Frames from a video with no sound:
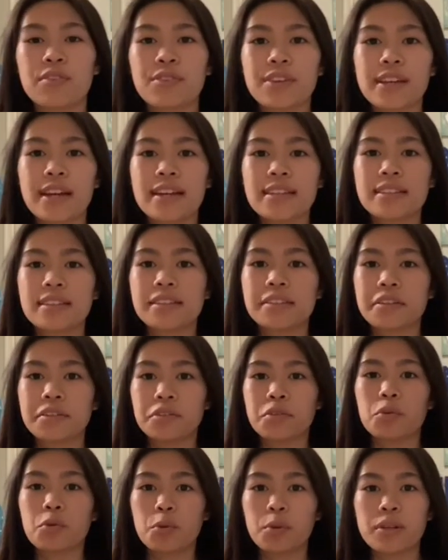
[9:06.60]
guys a
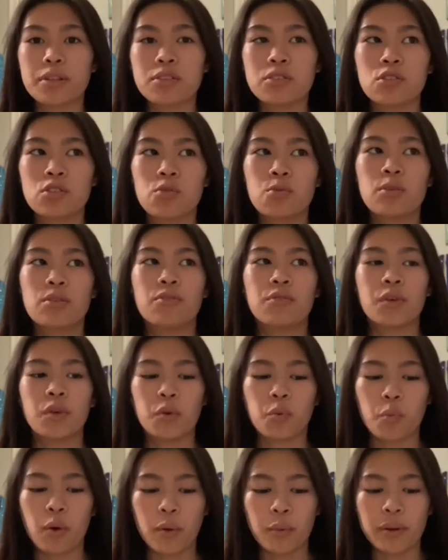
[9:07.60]
little quiz to review
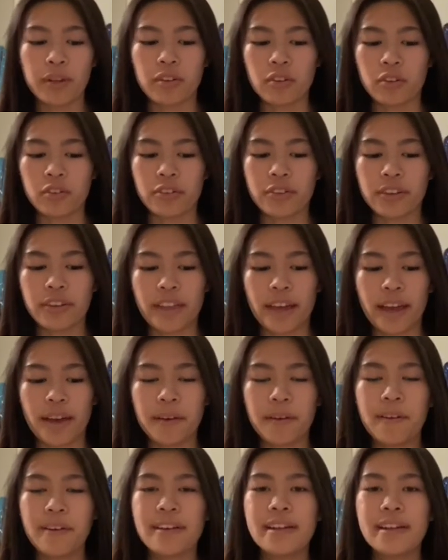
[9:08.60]
what we learned today.